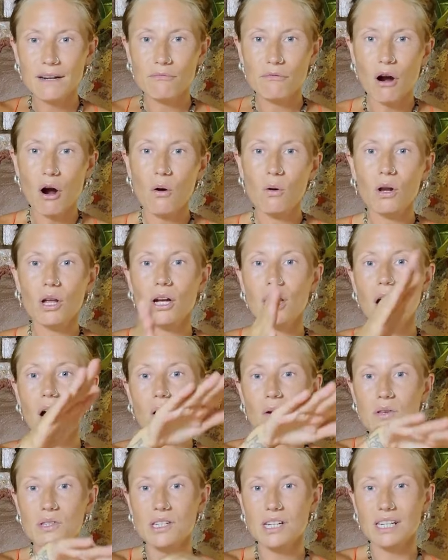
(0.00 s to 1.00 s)
roller
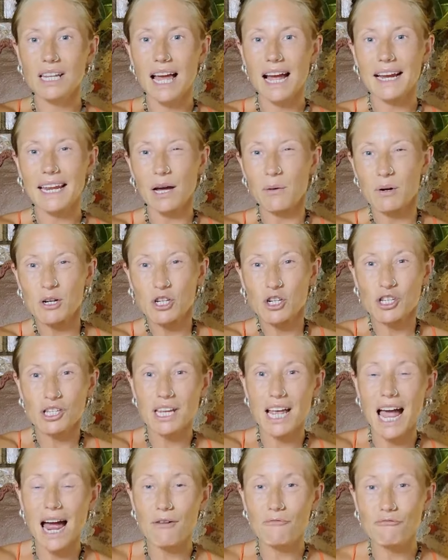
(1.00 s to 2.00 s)
coaster like we just
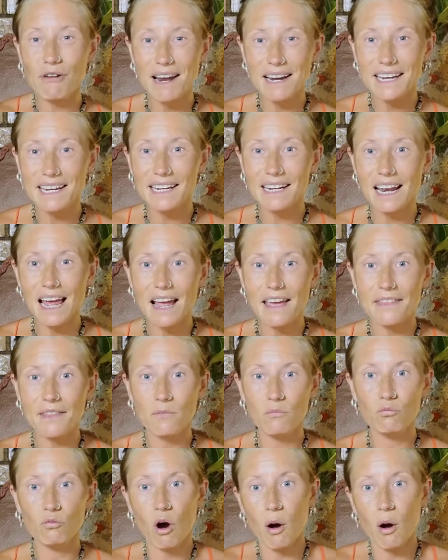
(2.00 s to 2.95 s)
can't regulate them.